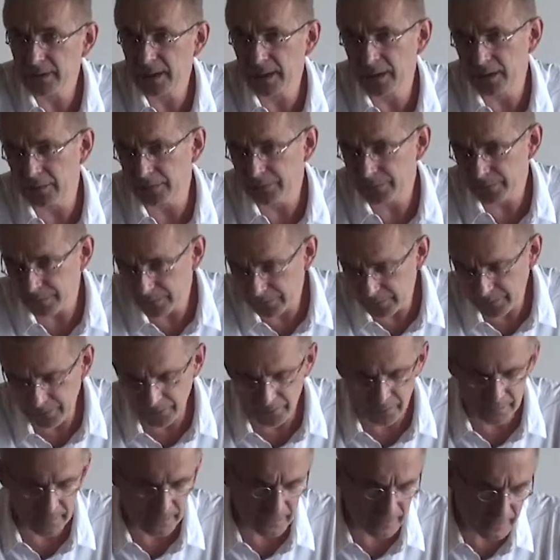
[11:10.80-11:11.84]
life,
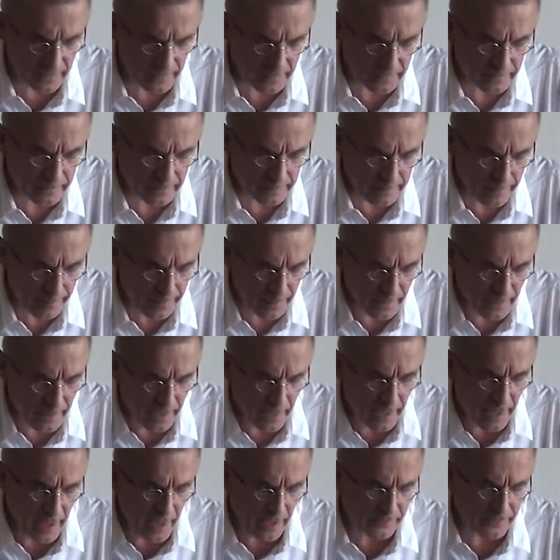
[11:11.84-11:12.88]
Sittlichkeit,
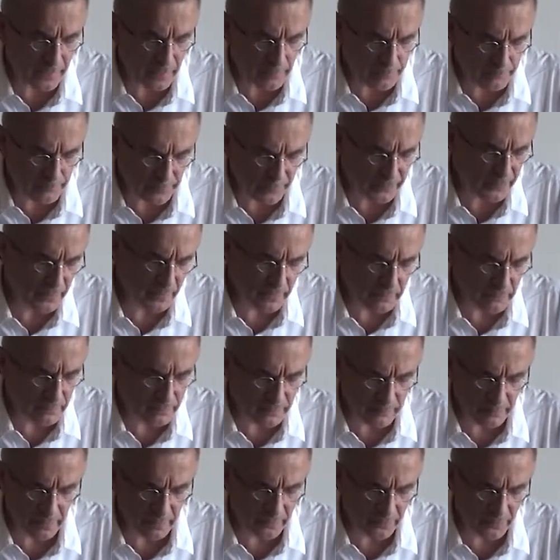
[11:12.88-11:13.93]
as a particular
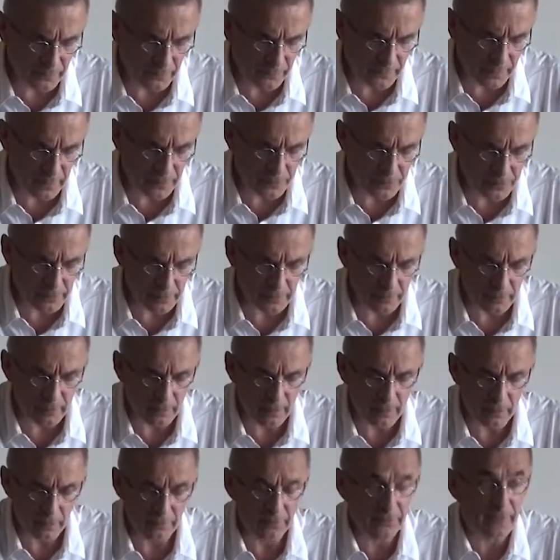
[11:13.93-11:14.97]

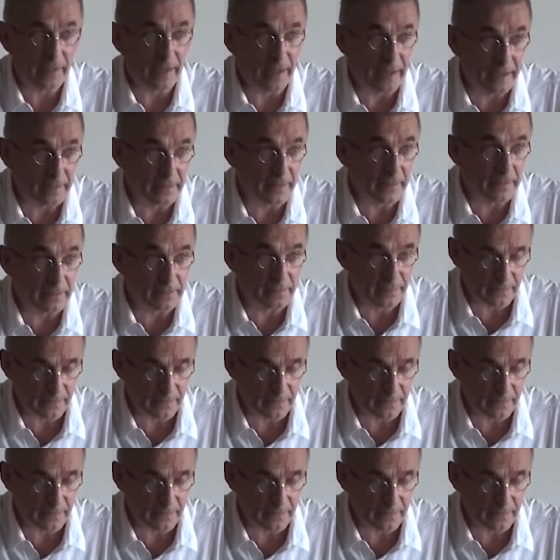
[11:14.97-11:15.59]
manifestation of the ethical